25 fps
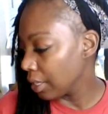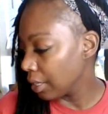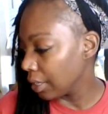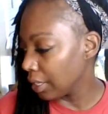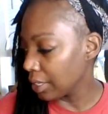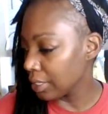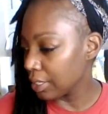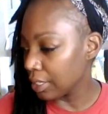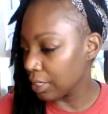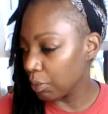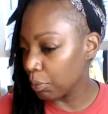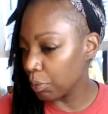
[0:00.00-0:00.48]

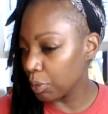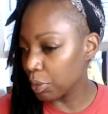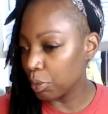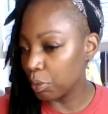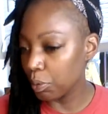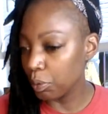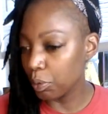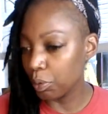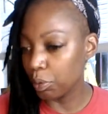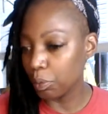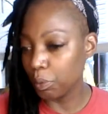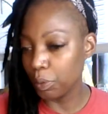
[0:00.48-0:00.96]
Let's see what's
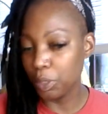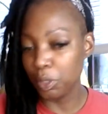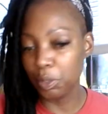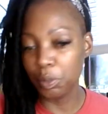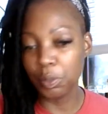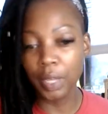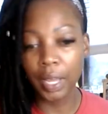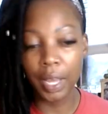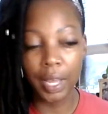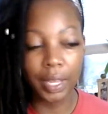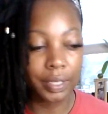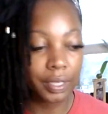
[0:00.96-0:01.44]
going on with you
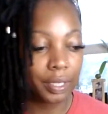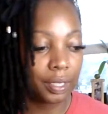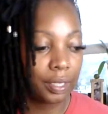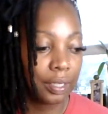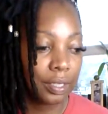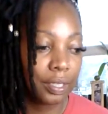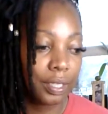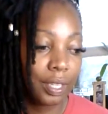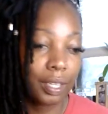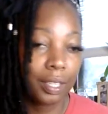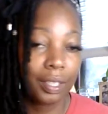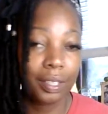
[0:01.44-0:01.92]
guys
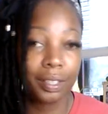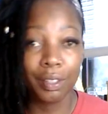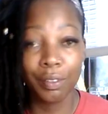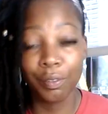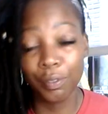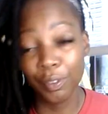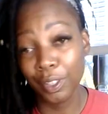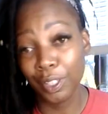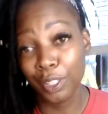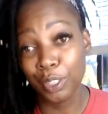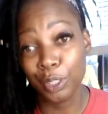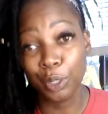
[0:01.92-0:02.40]
energetically
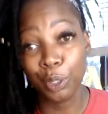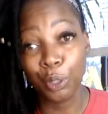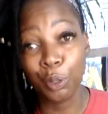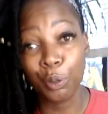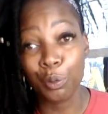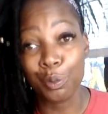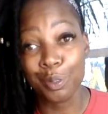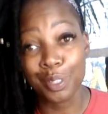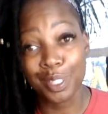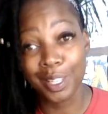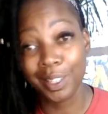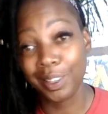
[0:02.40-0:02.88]
for this good
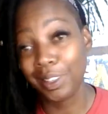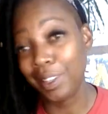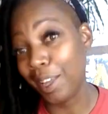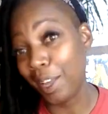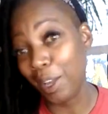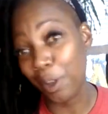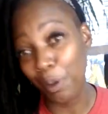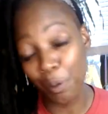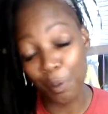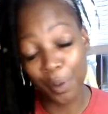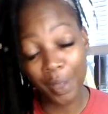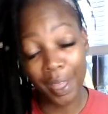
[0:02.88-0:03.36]
old
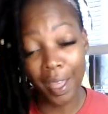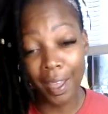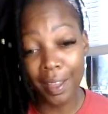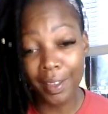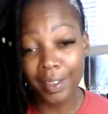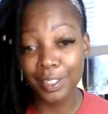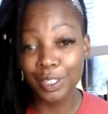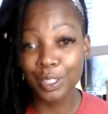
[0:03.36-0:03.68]
Sunday, okay?